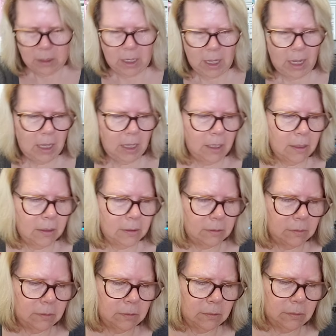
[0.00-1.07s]

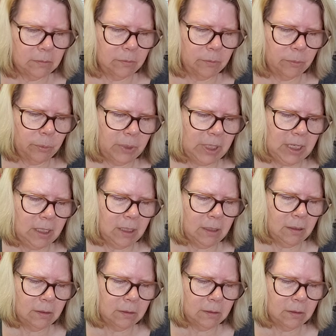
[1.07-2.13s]
and
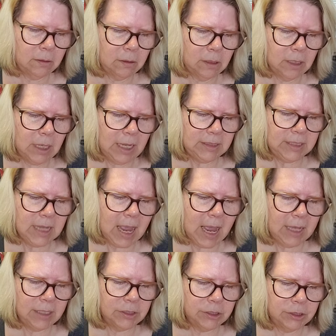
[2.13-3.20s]

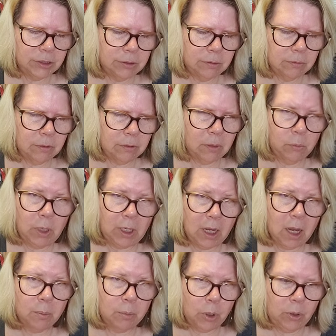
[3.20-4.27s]
reattach what
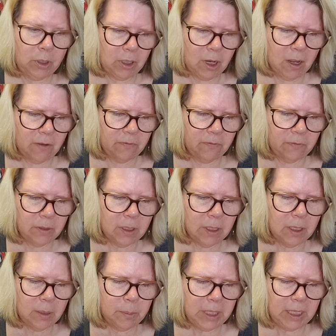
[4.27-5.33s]
got broken off,
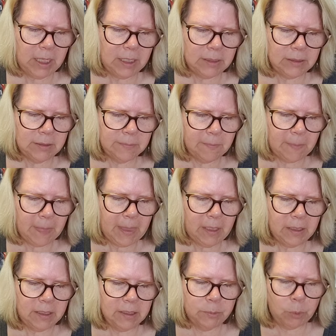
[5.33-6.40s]
because
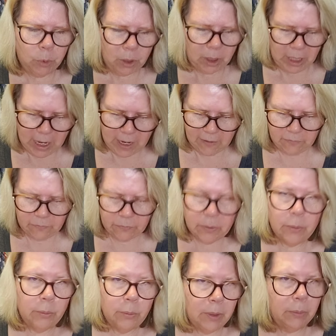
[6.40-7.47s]
this poor knife
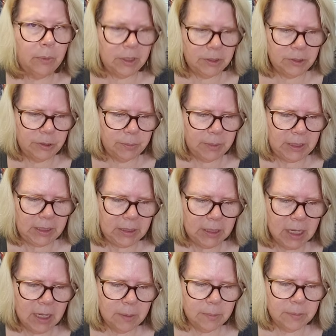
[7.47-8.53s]
went one too many
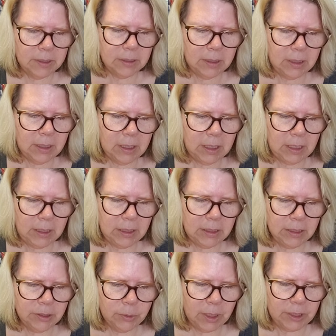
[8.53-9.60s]
times in the
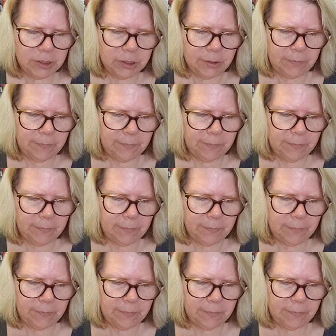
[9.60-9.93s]
dishwasher